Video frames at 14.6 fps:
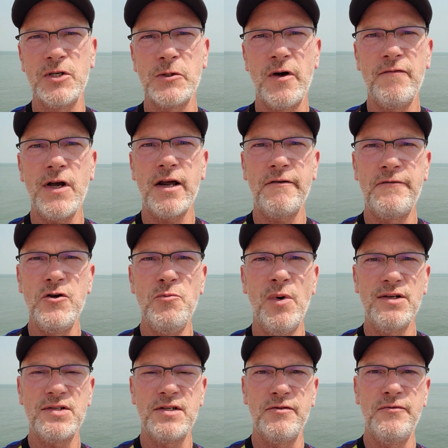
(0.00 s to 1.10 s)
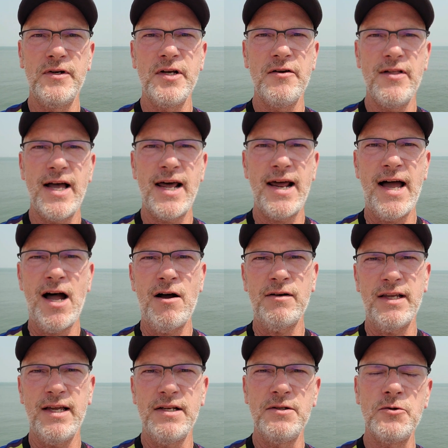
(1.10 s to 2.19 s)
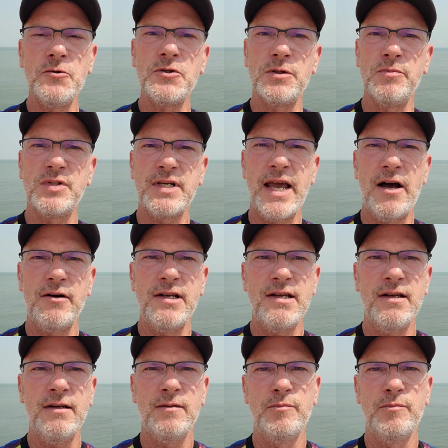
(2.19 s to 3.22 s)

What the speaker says: so I've got a few months to figure that out and do some scouting,